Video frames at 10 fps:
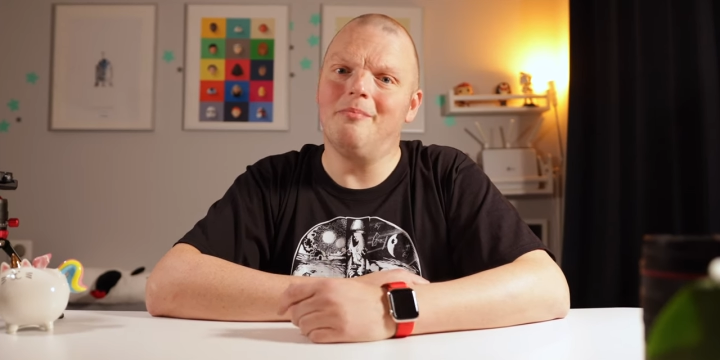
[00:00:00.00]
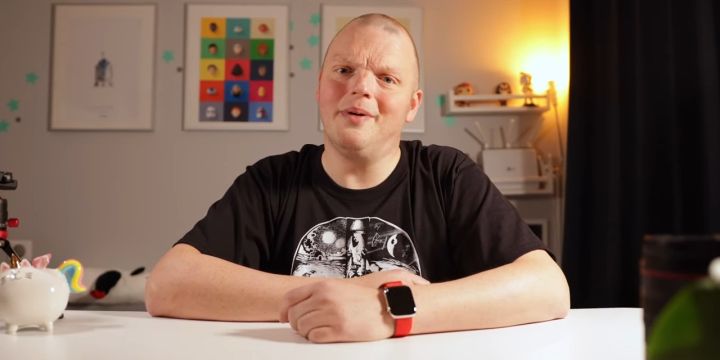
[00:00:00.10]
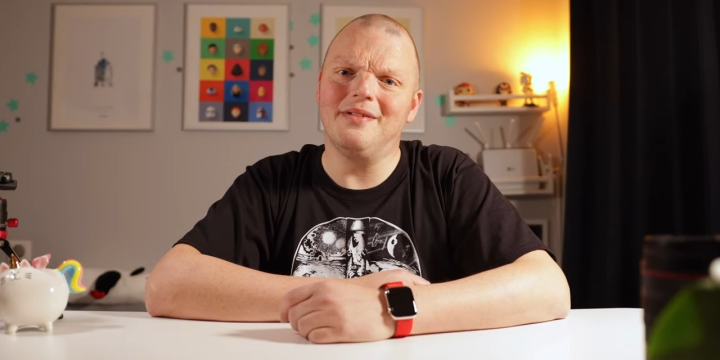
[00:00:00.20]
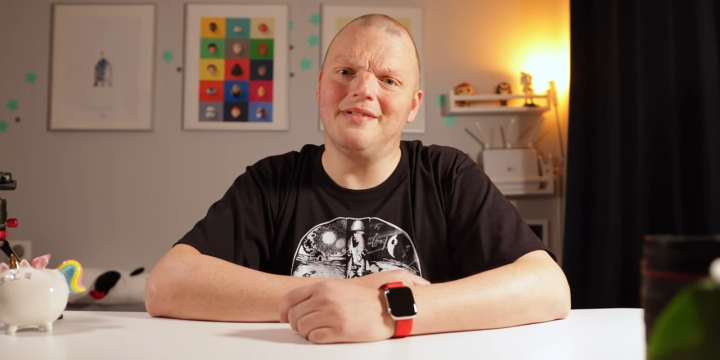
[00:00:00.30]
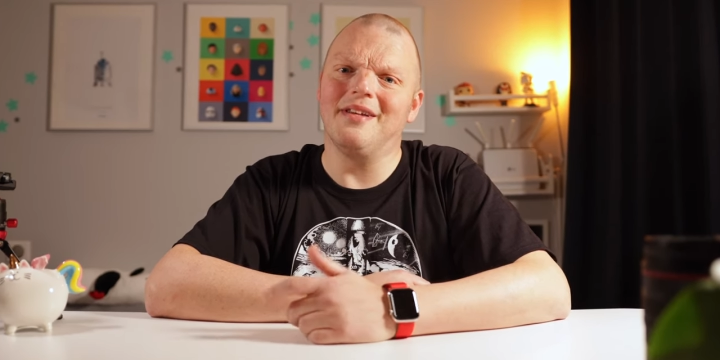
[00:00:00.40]

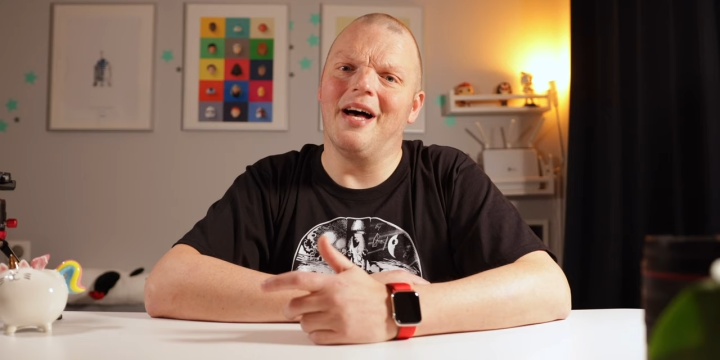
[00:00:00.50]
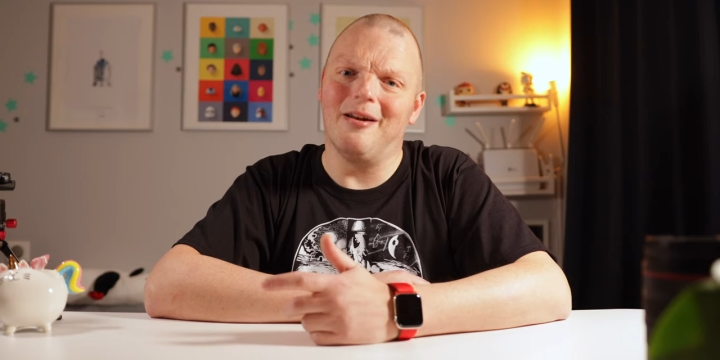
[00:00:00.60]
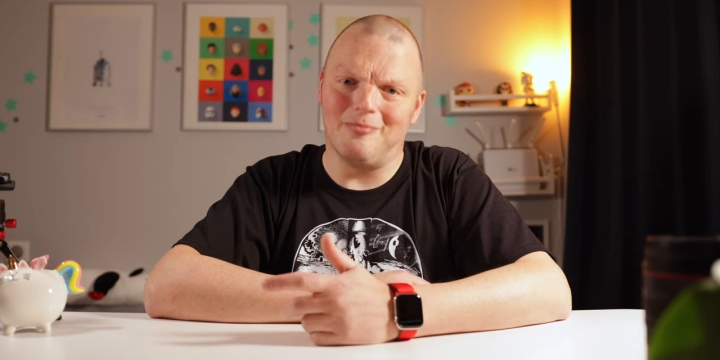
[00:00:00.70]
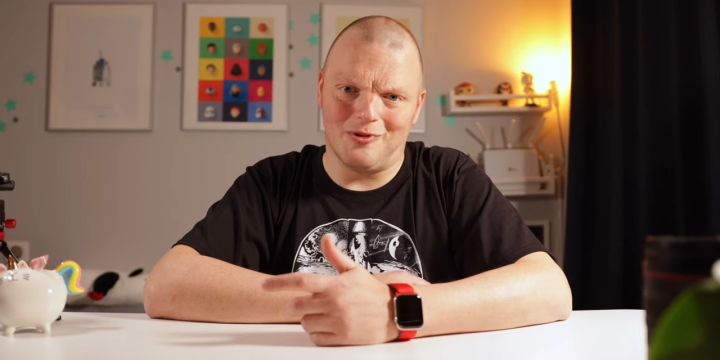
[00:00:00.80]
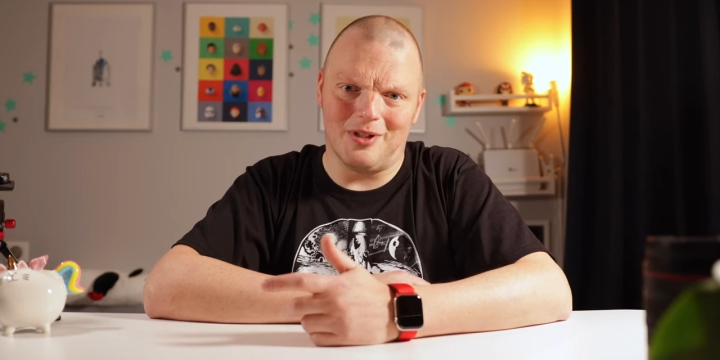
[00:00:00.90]
But
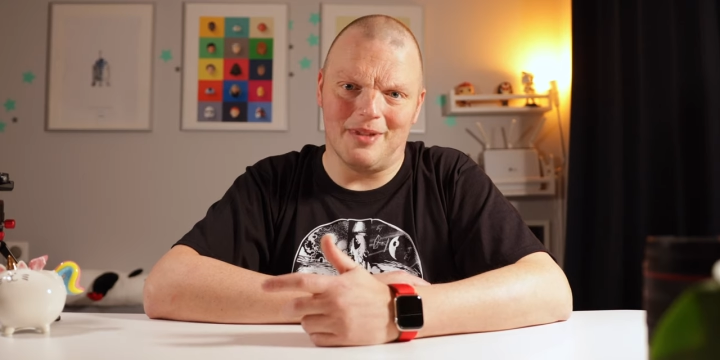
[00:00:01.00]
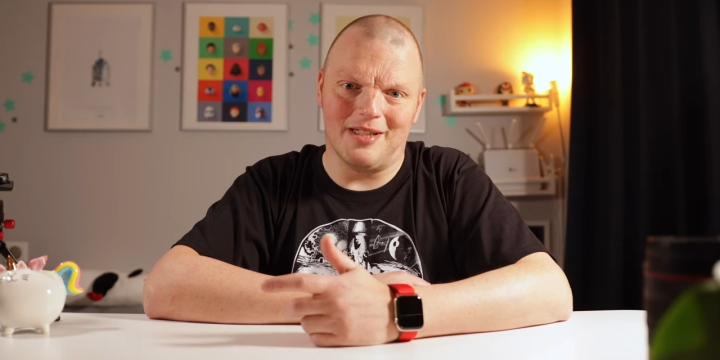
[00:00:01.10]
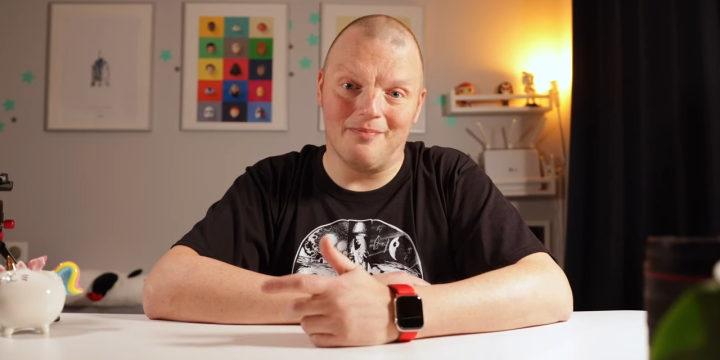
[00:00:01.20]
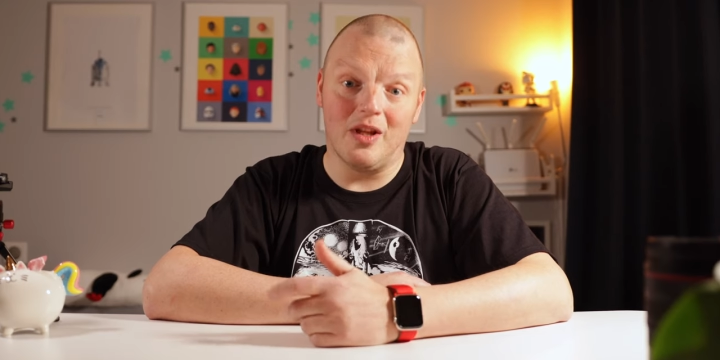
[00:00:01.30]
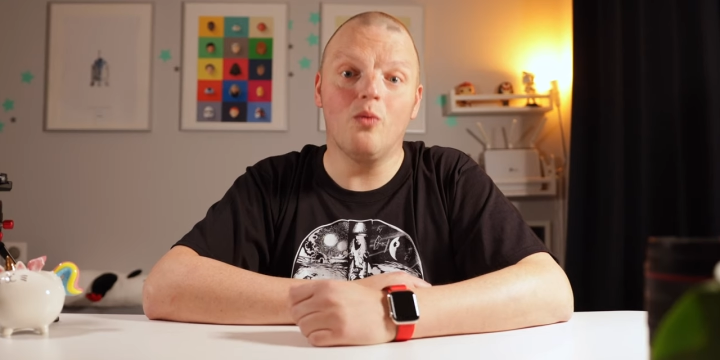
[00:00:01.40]
I'm
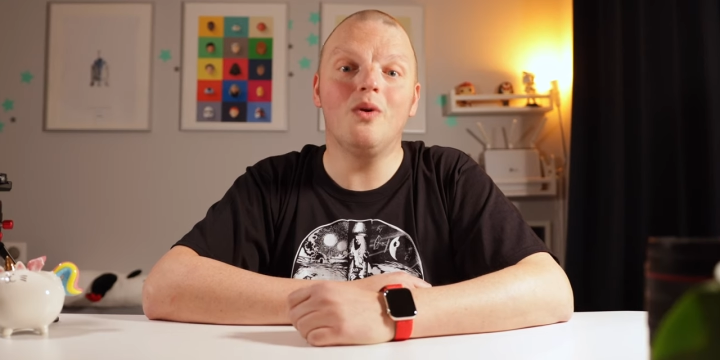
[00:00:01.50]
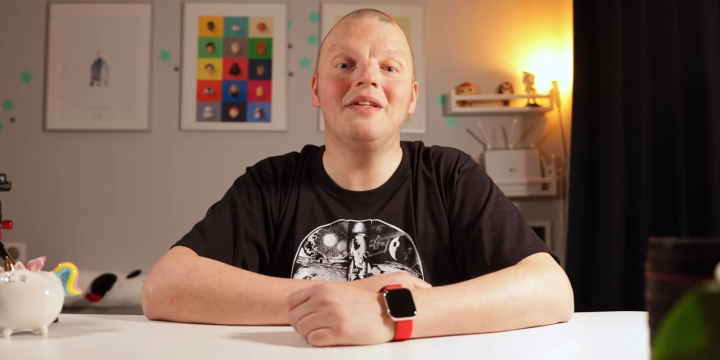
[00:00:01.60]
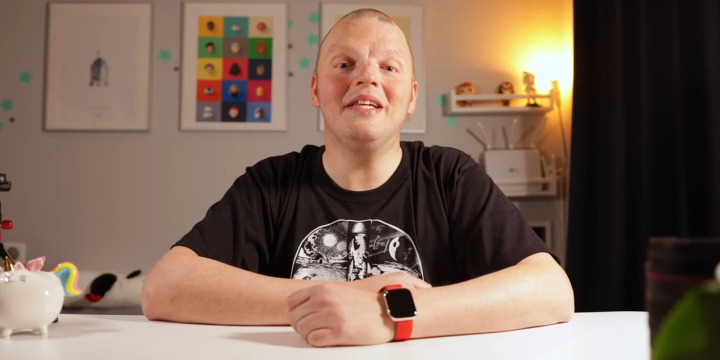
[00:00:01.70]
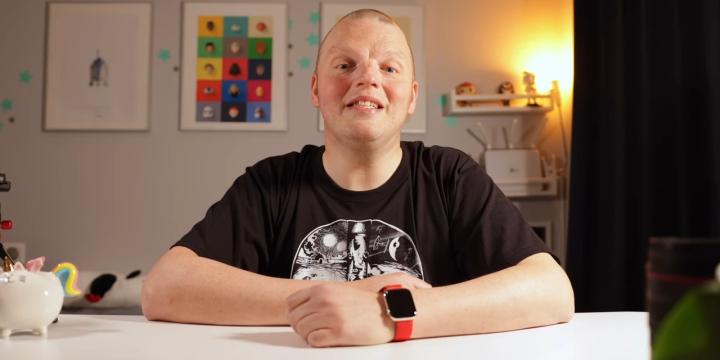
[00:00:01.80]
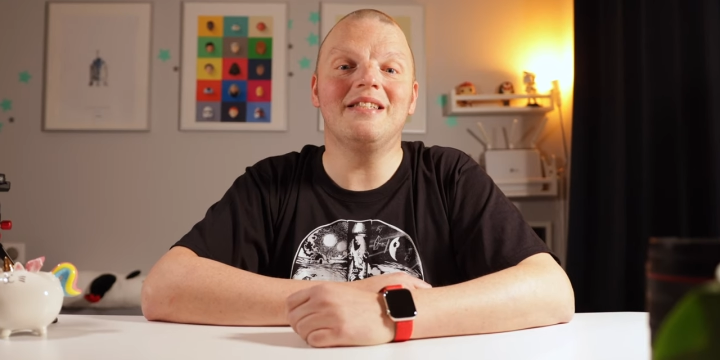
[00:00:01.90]
dreaming. We'll
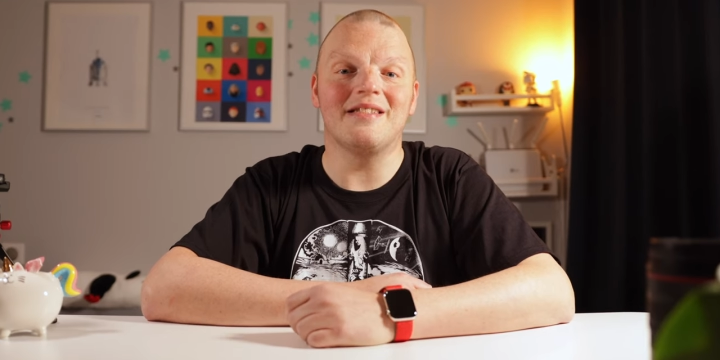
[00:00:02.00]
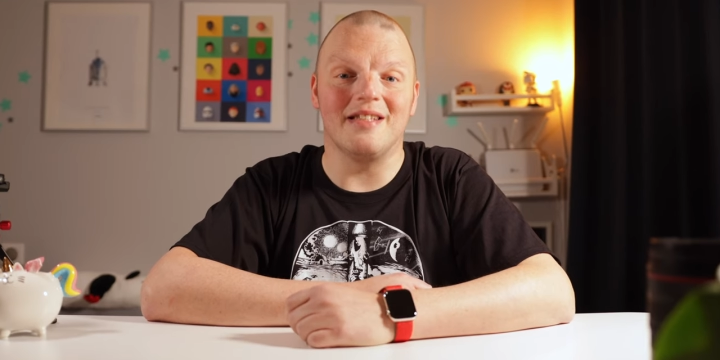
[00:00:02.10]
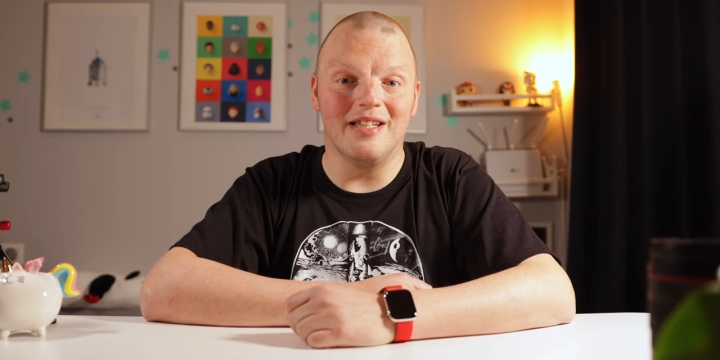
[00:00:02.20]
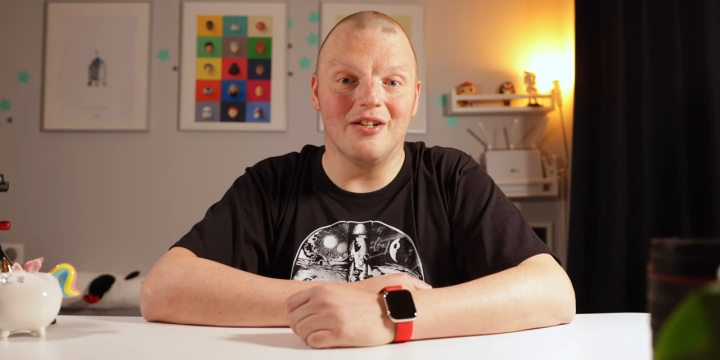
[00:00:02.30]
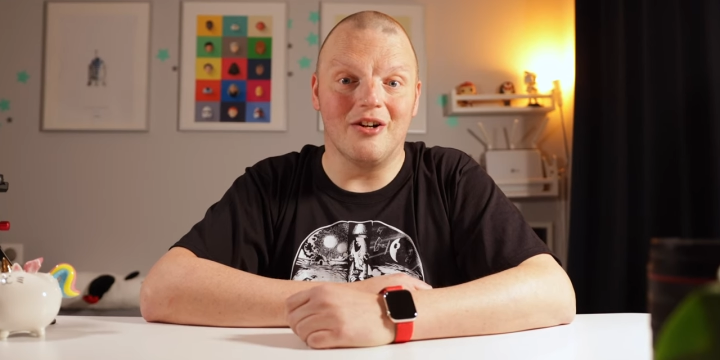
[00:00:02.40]
need an
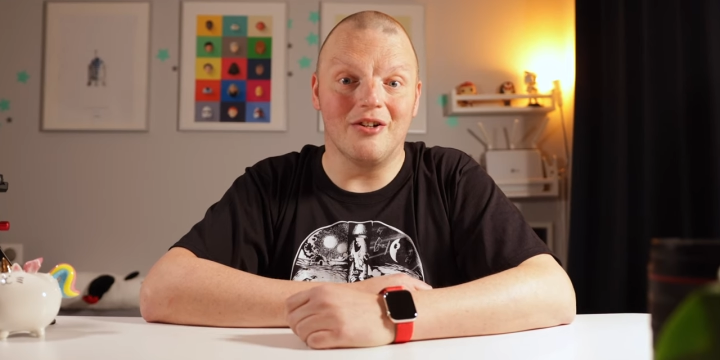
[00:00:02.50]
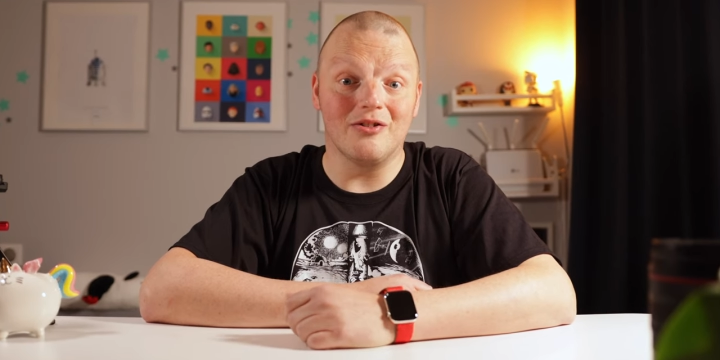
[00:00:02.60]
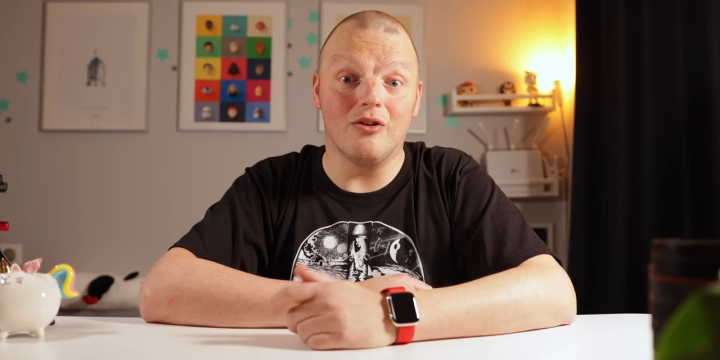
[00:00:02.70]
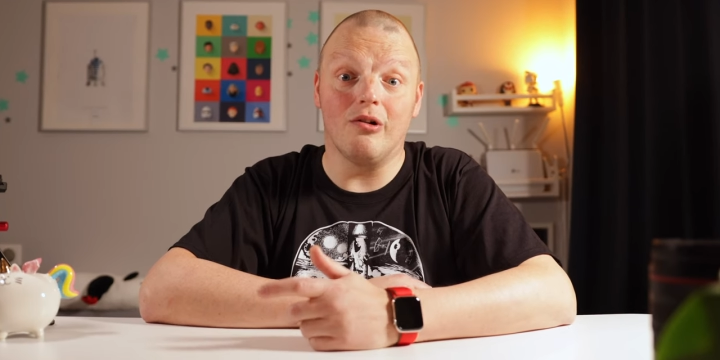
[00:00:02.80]
SD card,